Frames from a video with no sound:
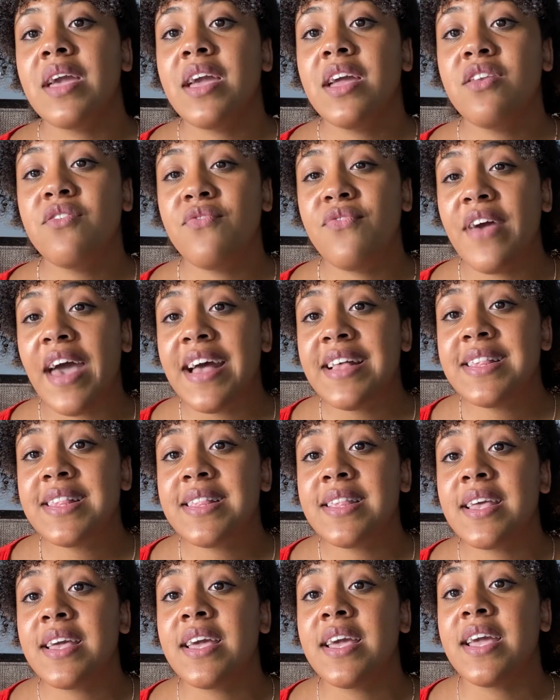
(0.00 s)

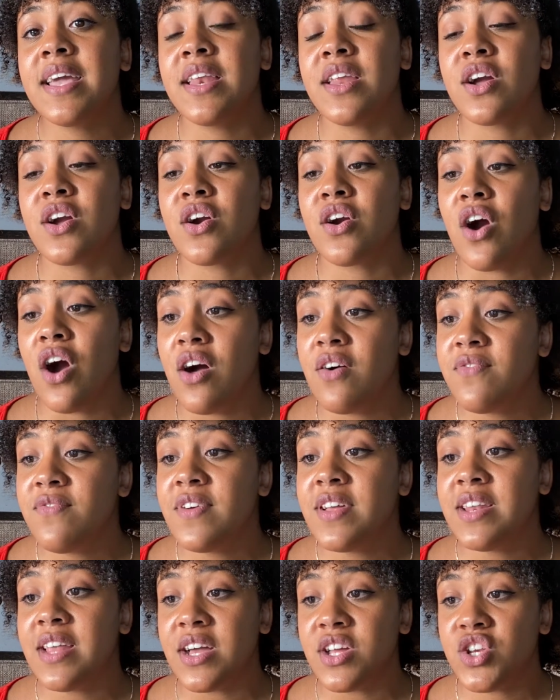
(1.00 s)
invest in a
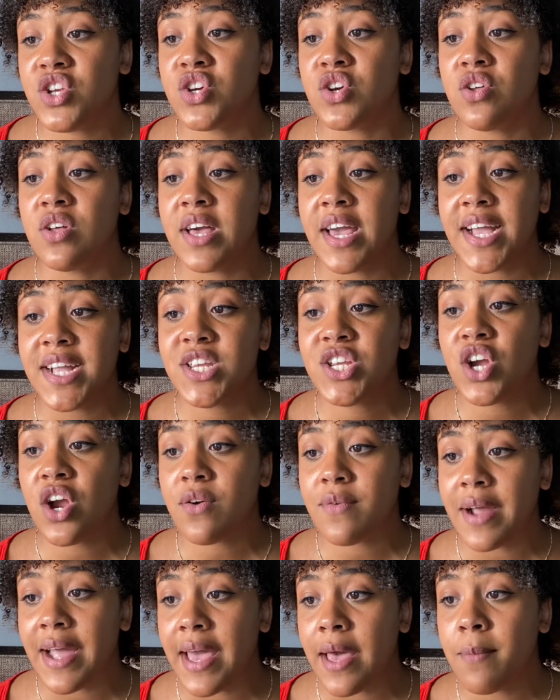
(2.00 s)
confidential
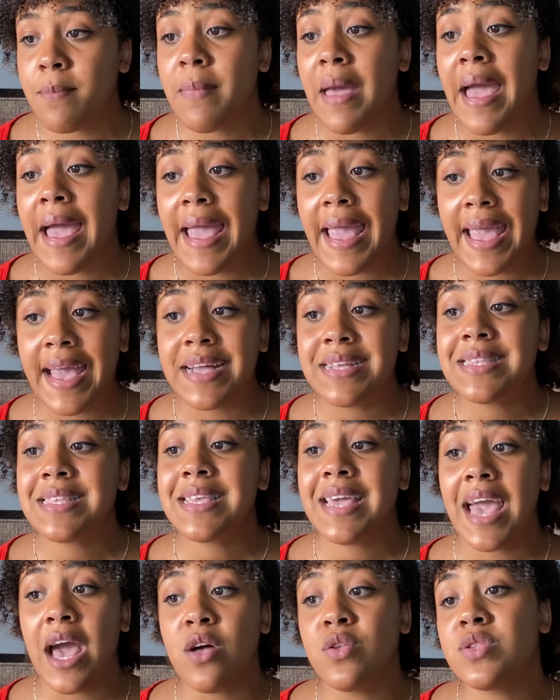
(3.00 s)
HRM
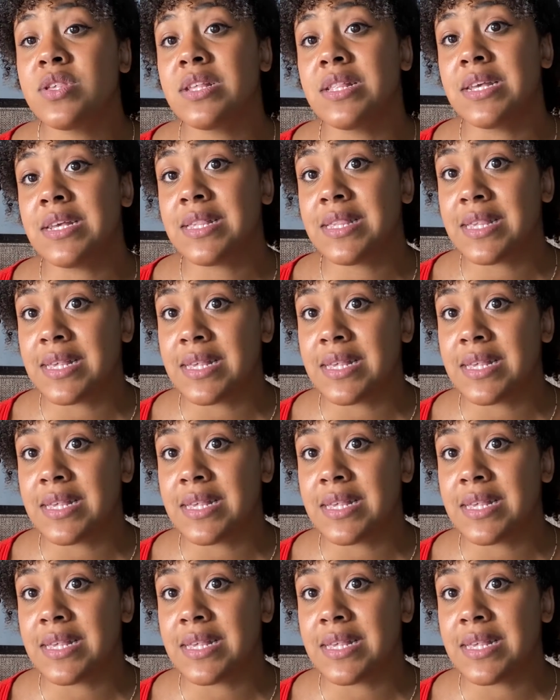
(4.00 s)
and counseling